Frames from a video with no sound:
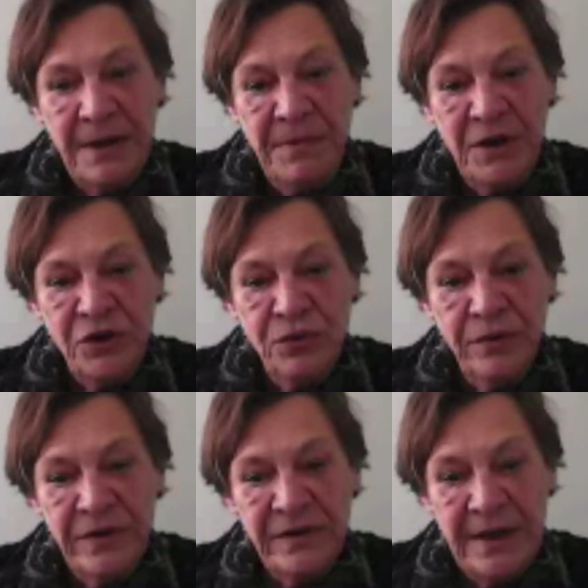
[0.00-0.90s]
make sure
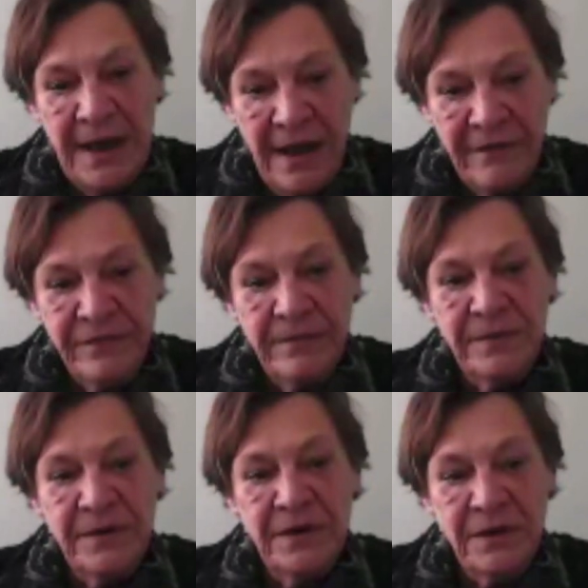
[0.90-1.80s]
that they have
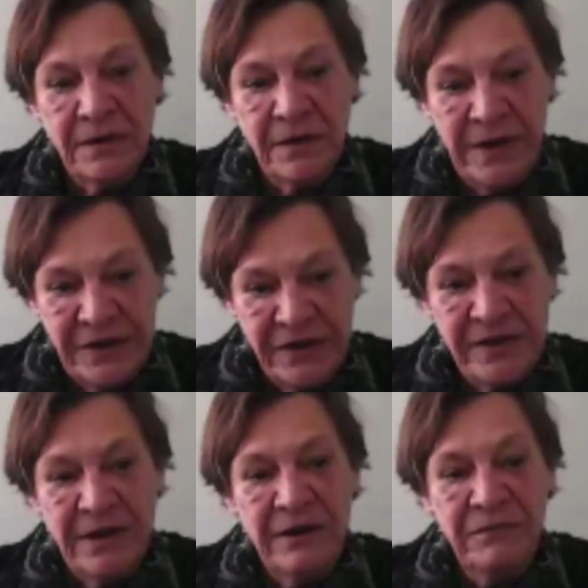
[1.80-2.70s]
the, the
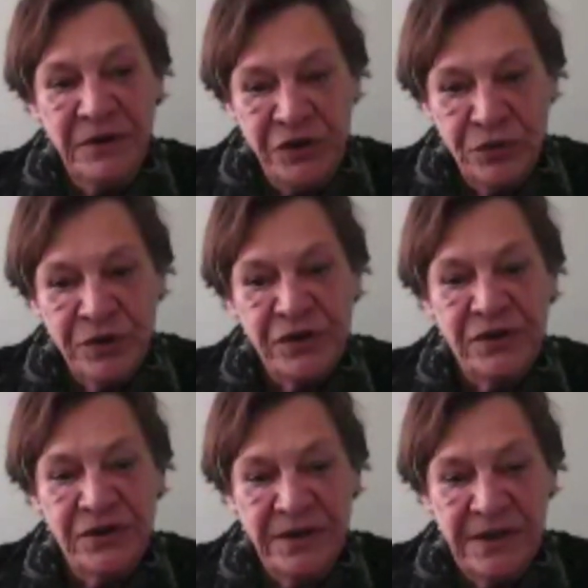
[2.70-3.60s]
necessary
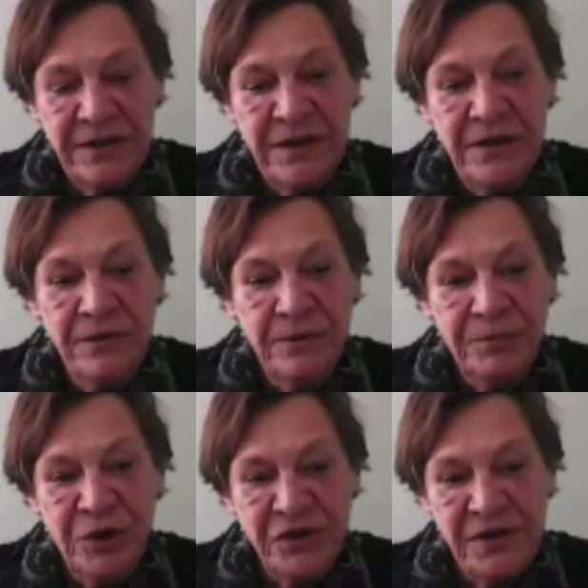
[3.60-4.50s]
resources to continue the
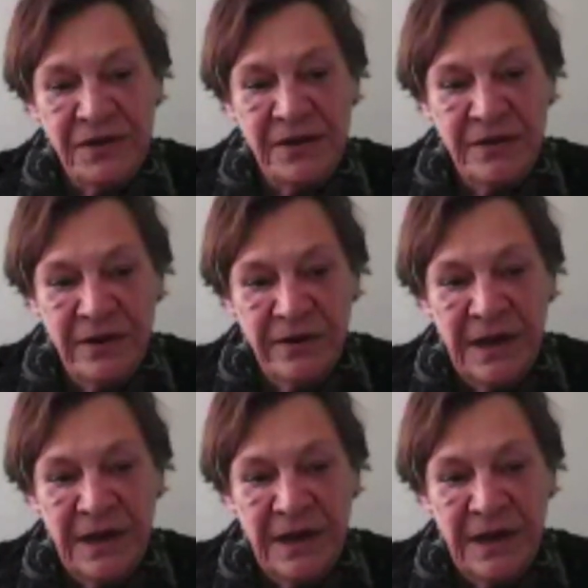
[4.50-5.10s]
process at their